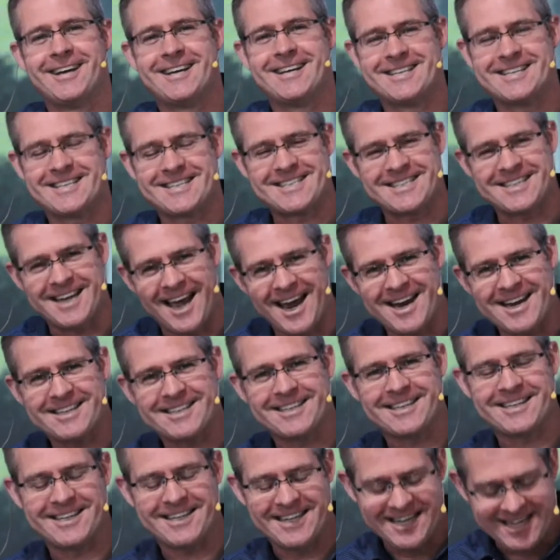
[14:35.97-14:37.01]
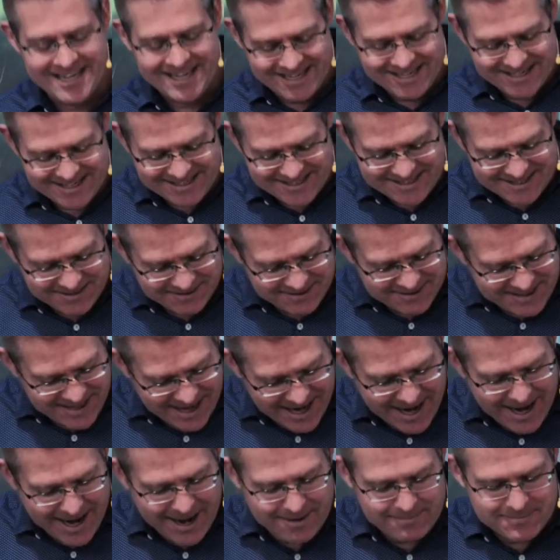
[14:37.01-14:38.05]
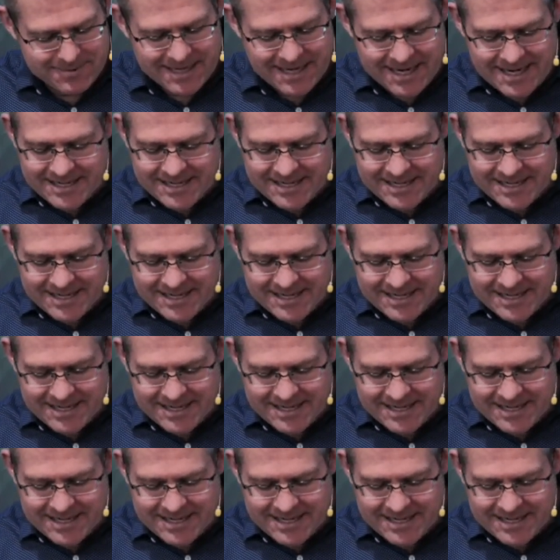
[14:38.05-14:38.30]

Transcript: Satan is disarmed,